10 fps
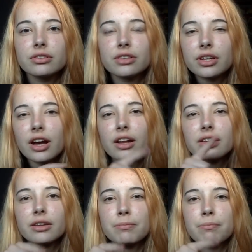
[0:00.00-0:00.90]
The girl
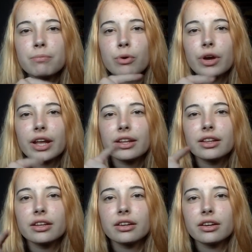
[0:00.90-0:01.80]
and the boy, and
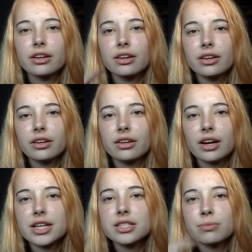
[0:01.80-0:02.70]
then the guy's